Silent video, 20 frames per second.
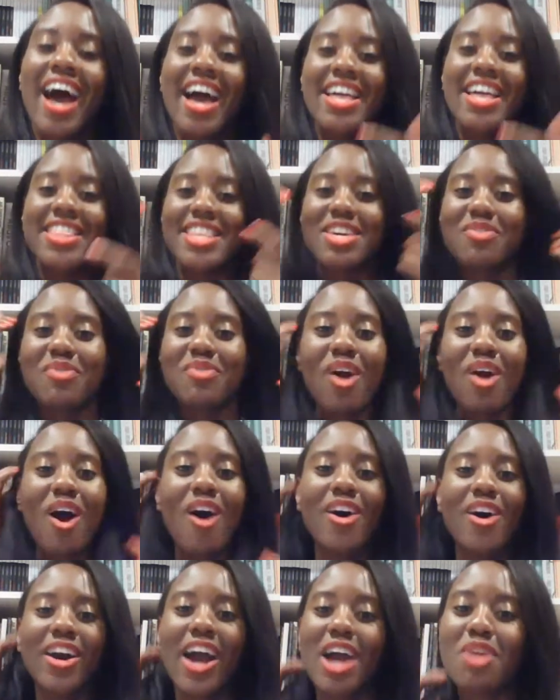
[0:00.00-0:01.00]
I think we're
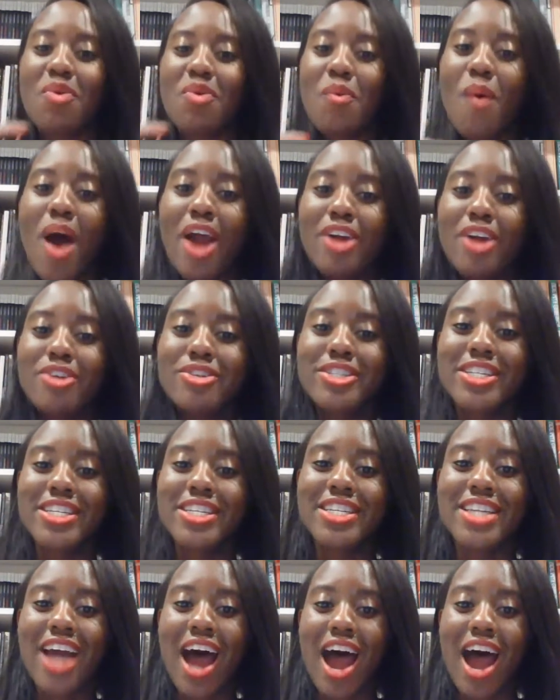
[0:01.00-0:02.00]
all kind of wired to
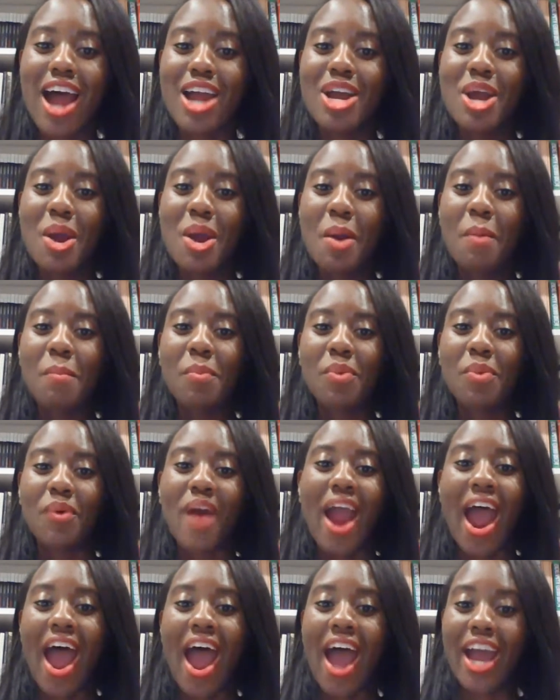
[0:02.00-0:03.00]
not
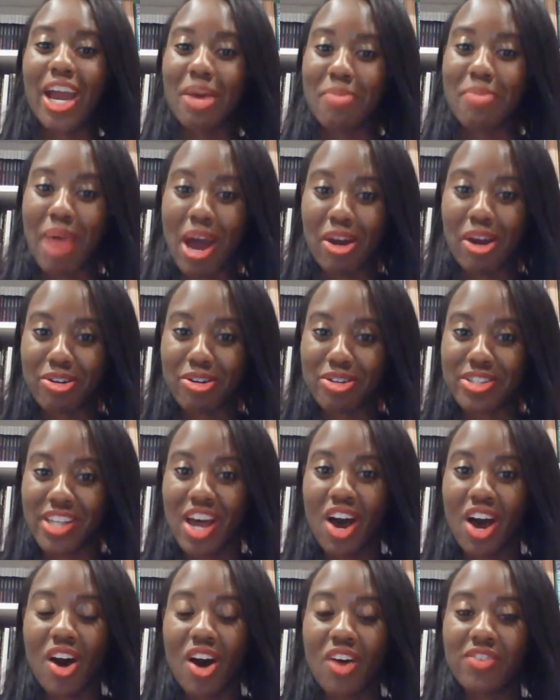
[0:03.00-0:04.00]
brag about
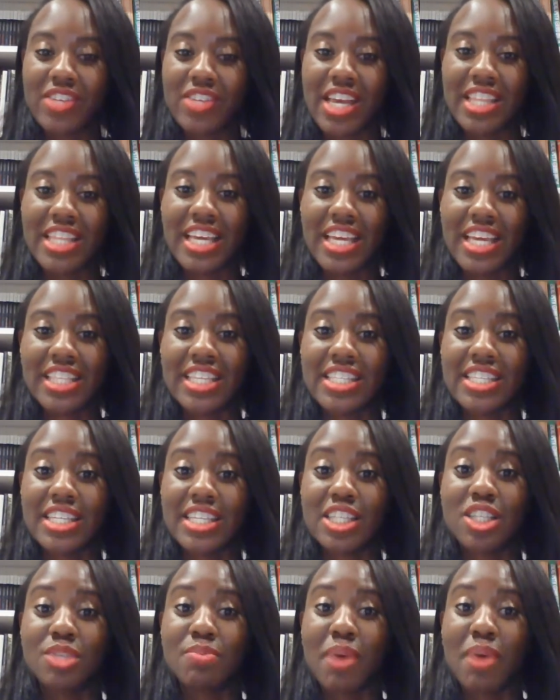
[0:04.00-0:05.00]
ourselves. I think this
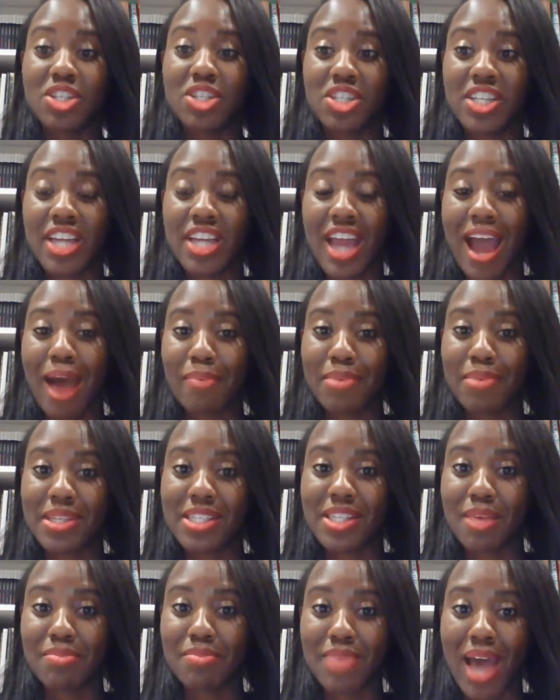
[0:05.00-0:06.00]
especially happens
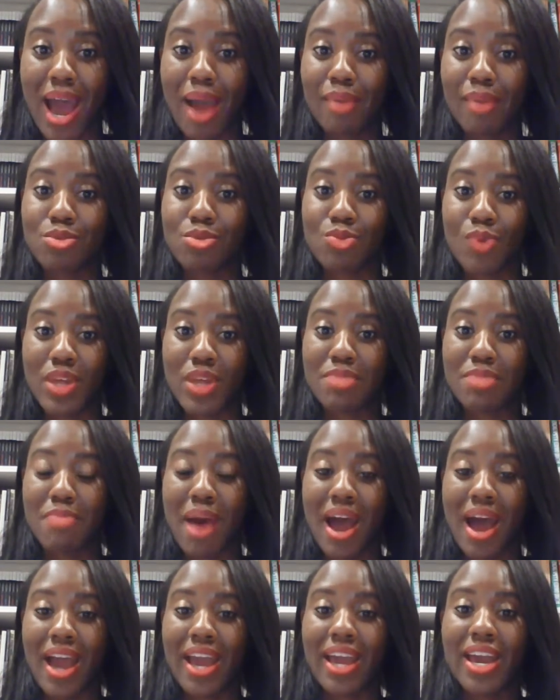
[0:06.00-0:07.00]
sometimes with
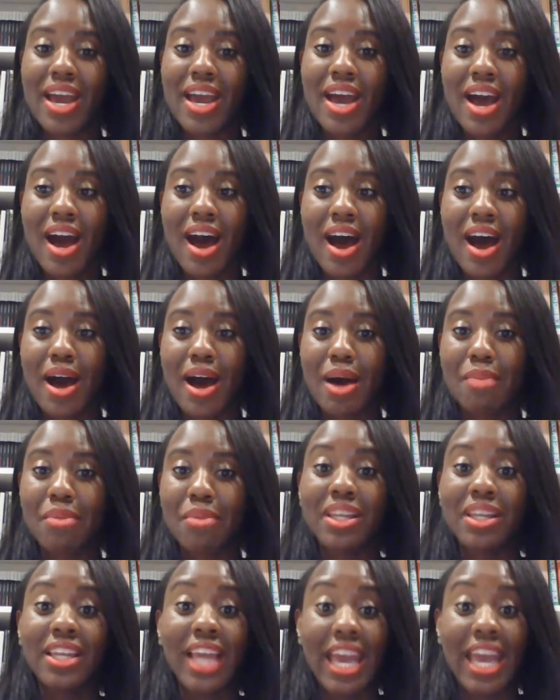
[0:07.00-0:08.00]
my
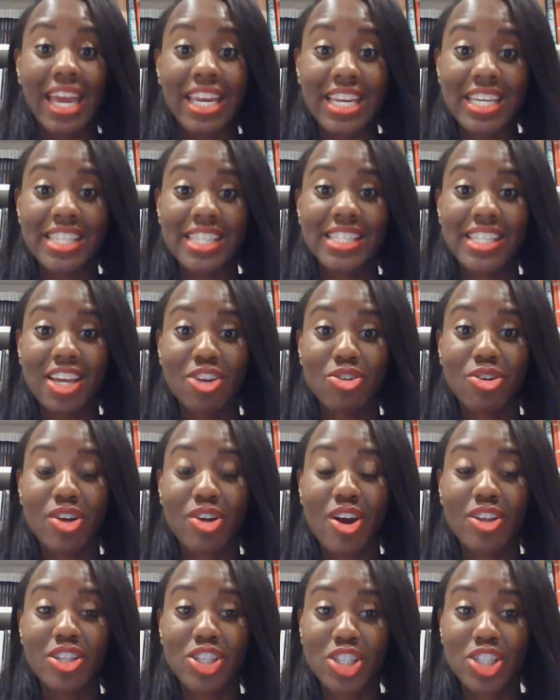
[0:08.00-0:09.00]
ladies that
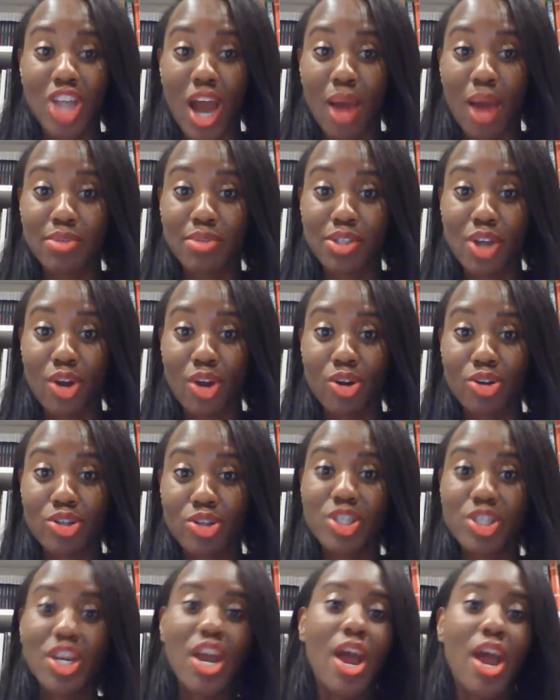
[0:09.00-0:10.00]
are on the job
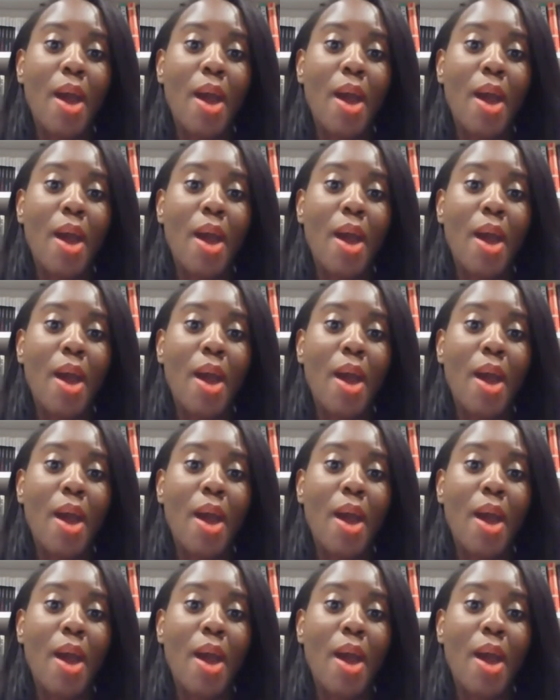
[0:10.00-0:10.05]
search,